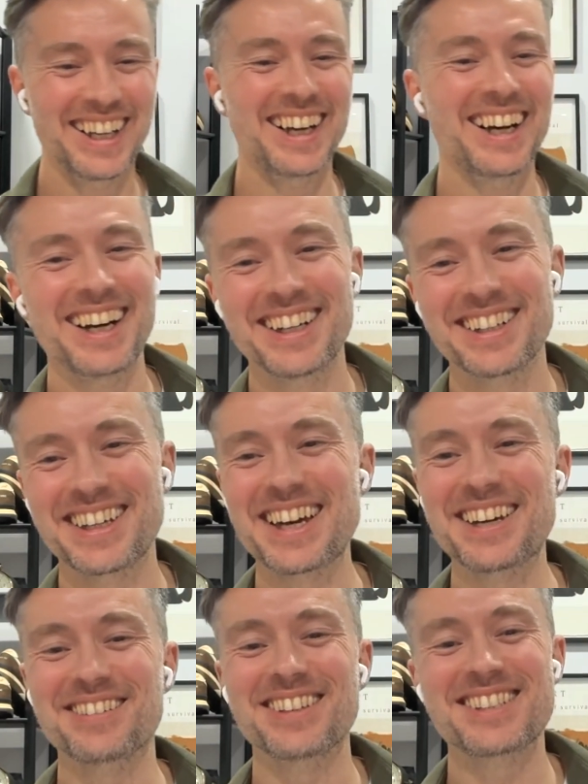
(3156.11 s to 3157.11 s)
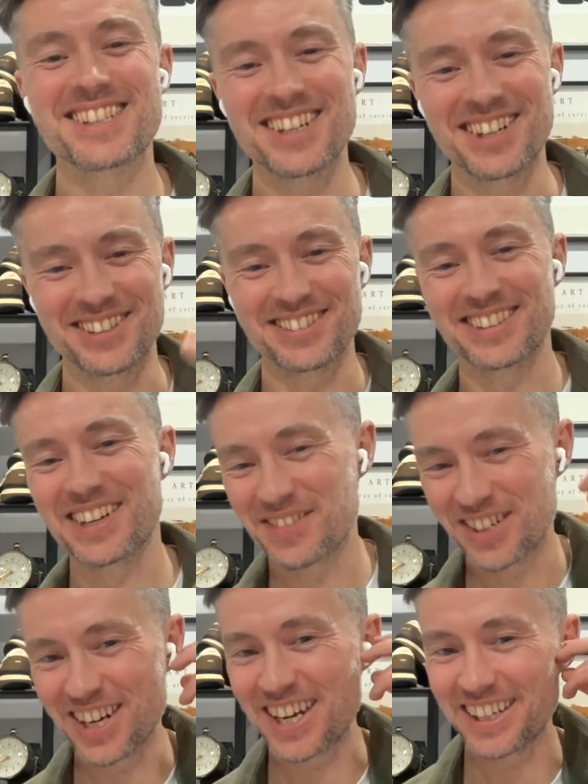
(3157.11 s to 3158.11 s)
Okay, let's go.
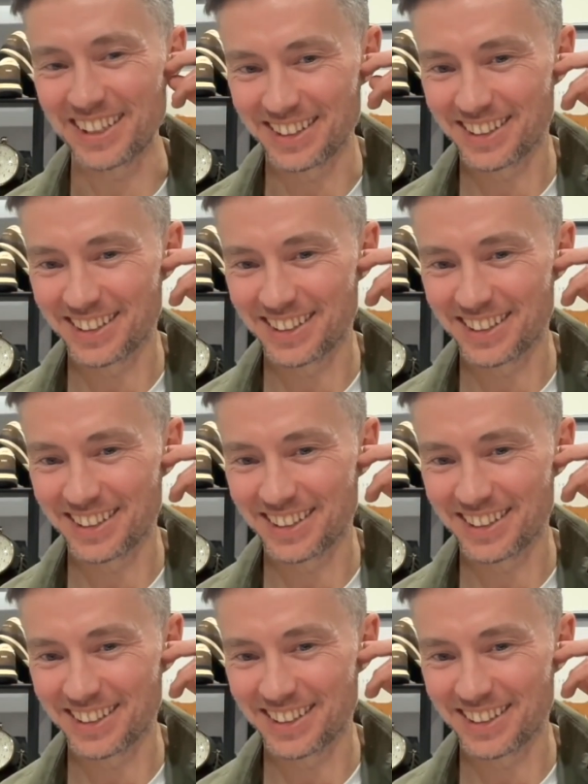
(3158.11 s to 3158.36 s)
Number 8.